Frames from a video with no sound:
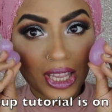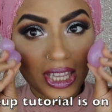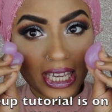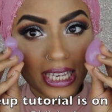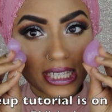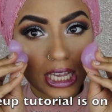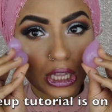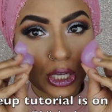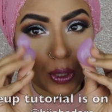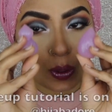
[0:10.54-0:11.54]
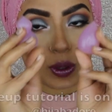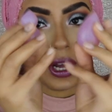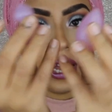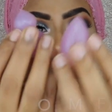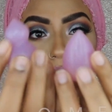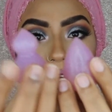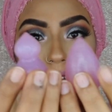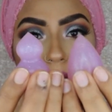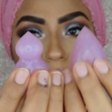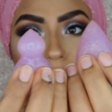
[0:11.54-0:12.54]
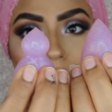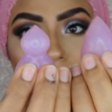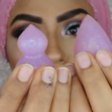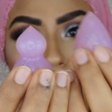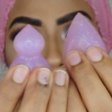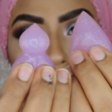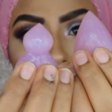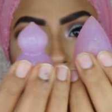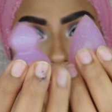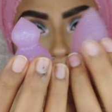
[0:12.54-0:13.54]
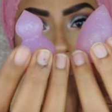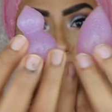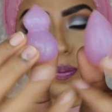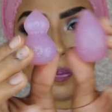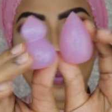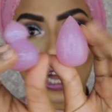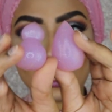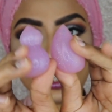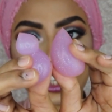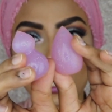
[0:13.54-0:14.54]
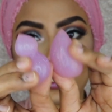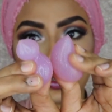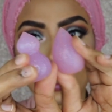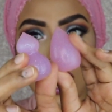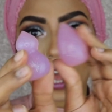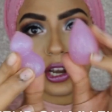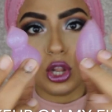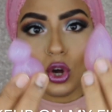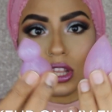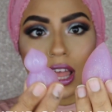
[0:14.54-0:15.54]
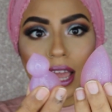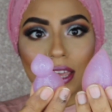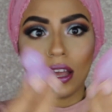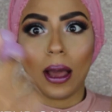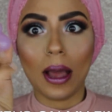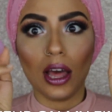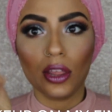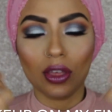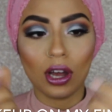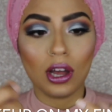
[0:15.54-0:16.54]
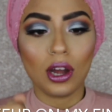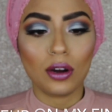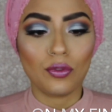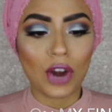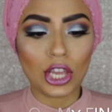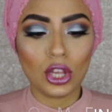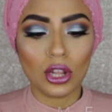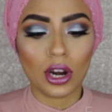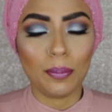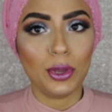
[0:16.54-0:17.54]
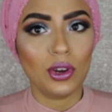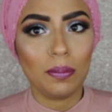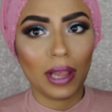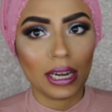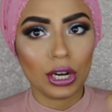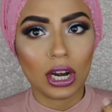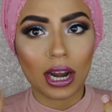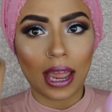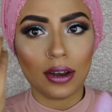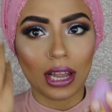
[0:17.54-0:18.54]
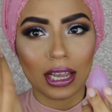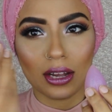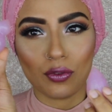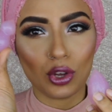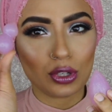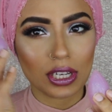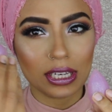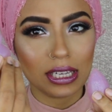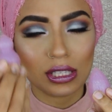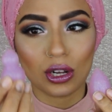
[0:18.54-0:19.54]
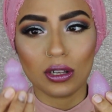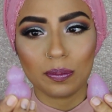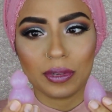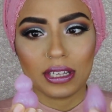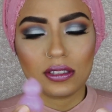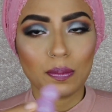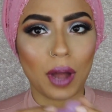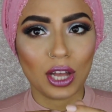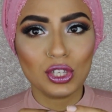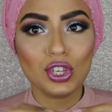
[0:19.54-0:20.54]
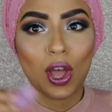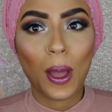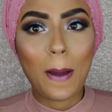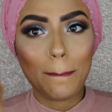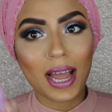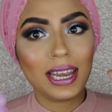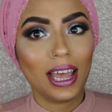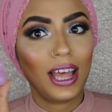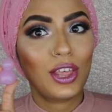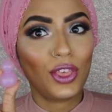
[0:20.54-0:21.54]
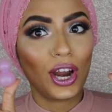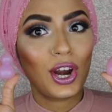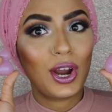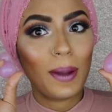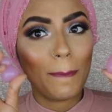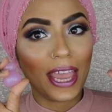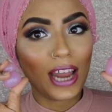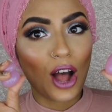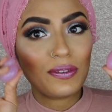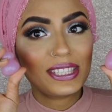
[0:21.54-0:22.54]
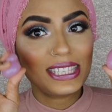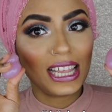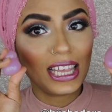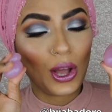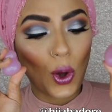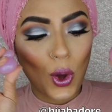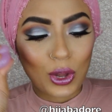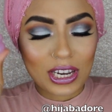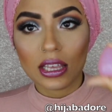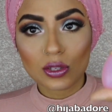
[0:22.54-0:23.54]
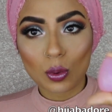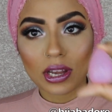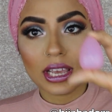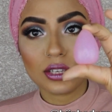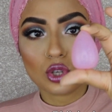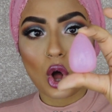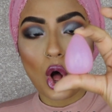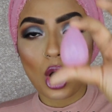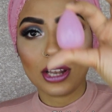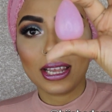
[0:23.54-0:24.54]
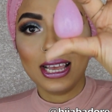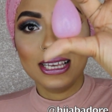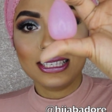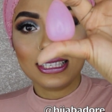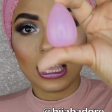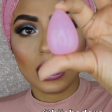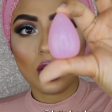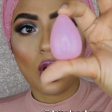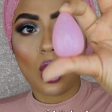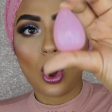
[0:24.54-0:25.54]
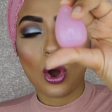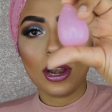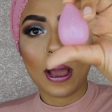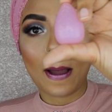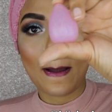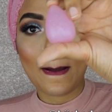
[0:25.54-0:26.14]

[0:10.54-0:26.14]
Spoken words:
these little silicone sponges that look like the regular beauty blender and like a Real Technique sculpting sponge, but they're made of silicone. This one is called Silicone